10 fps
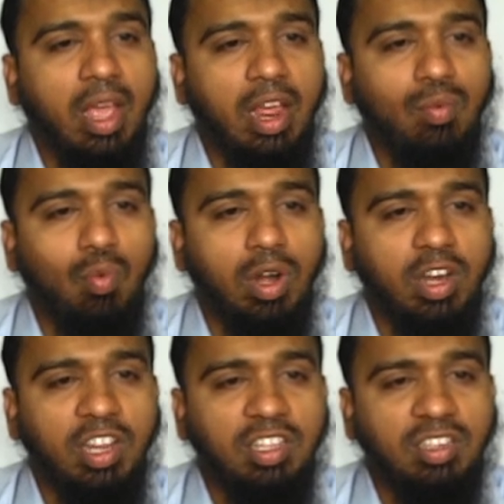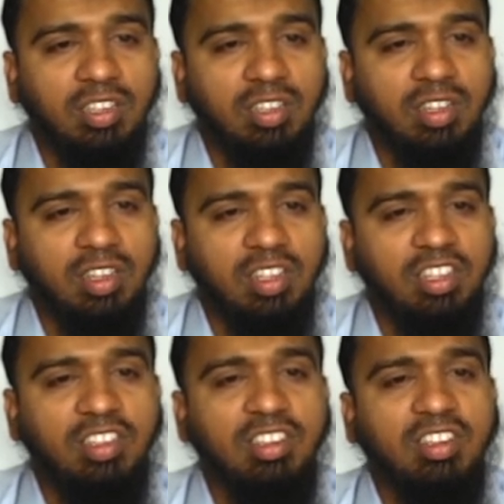and what it is,
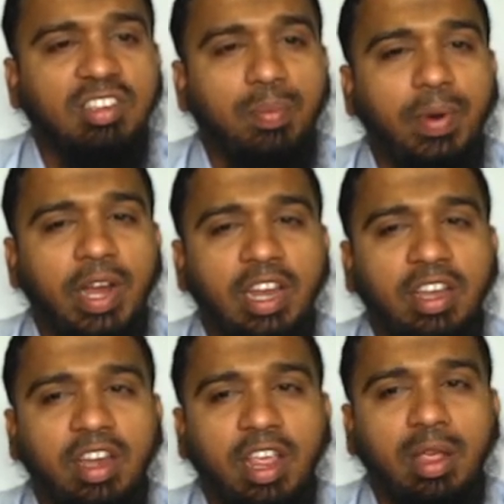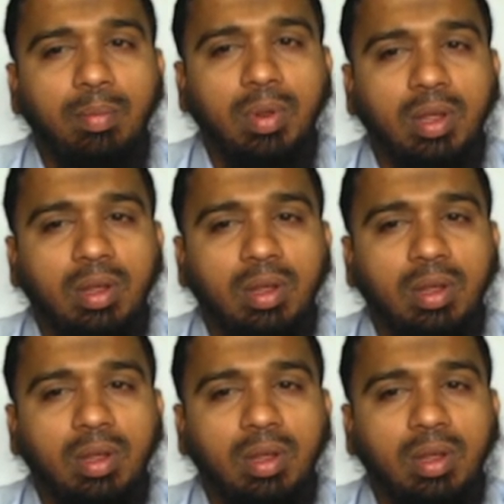this is a separate name